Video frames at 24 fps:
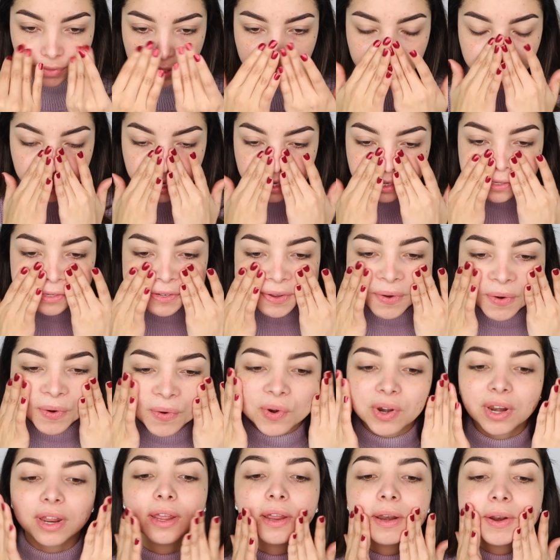
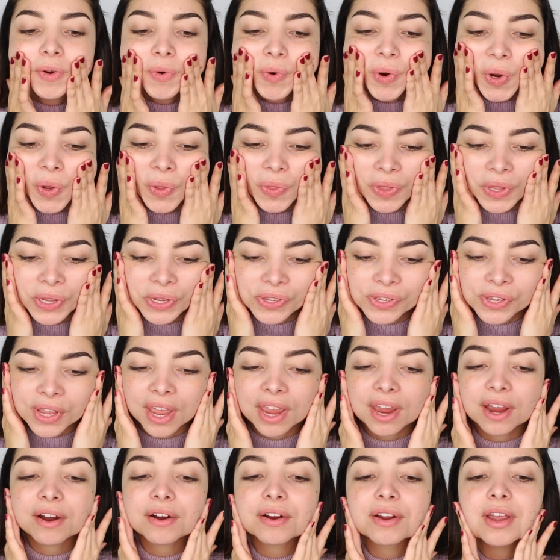T-zone and around this
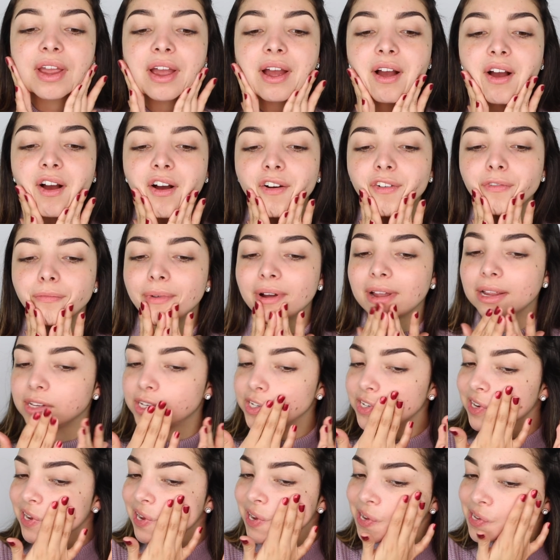area of my
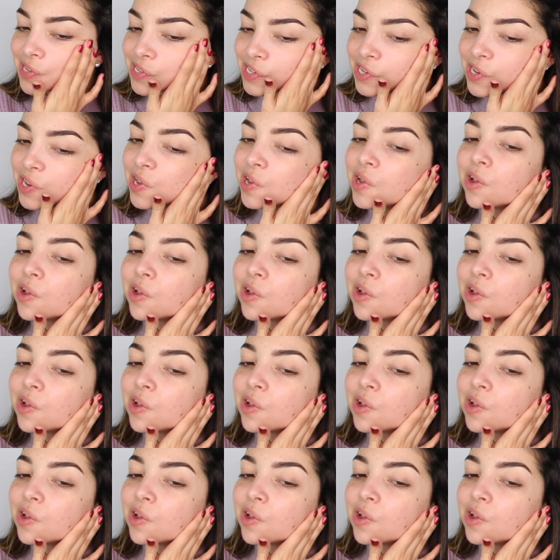cheeks.